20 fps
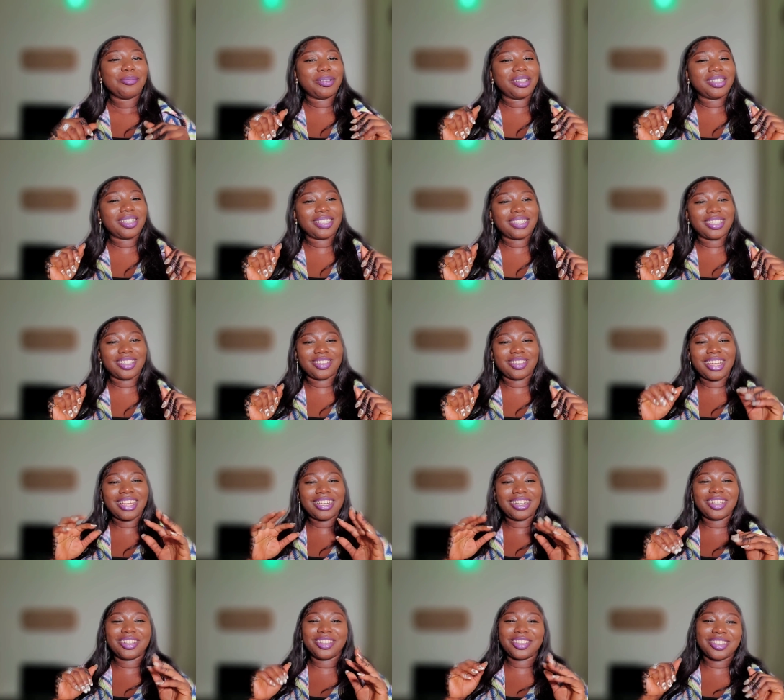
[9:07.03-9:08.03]
Princess is
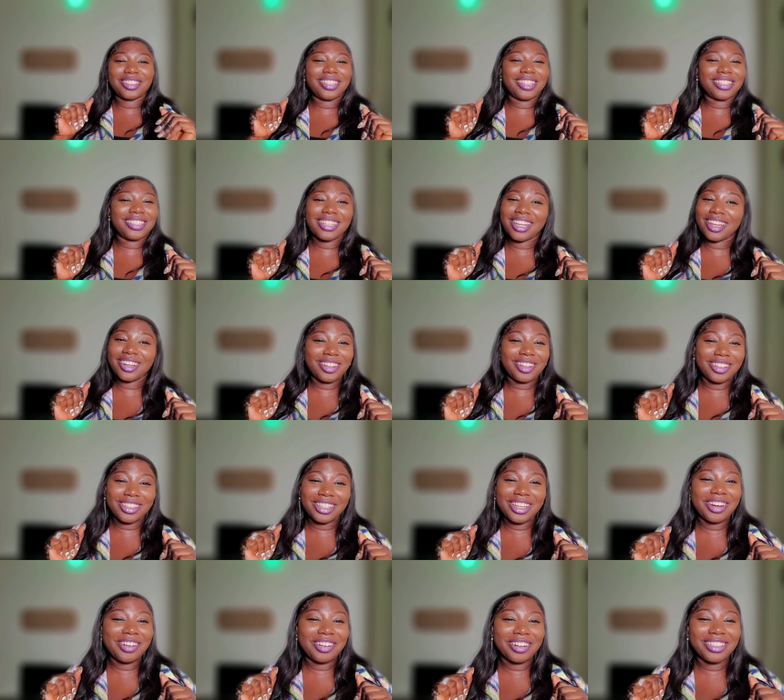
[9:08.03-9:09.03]
wearing nails today, so I'm not going
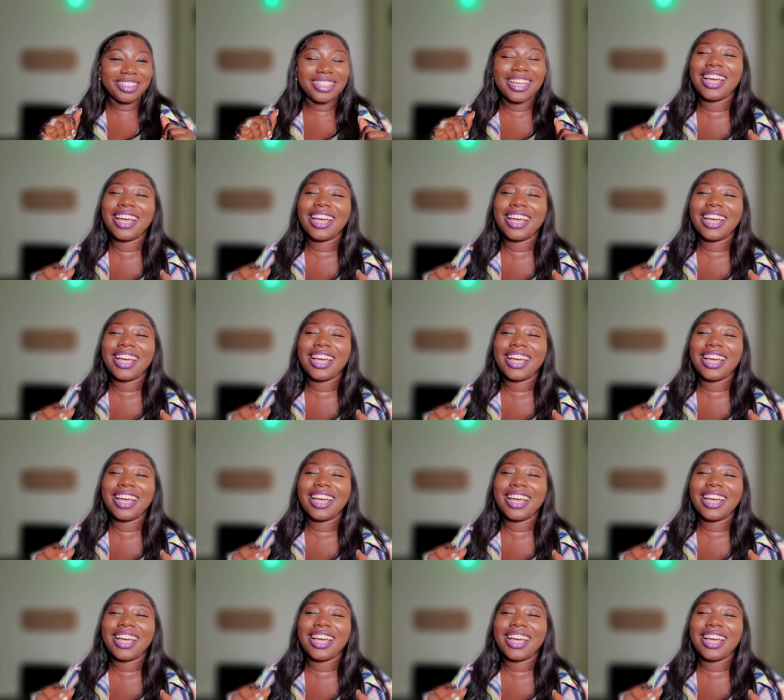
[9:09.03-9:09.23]
to hear what.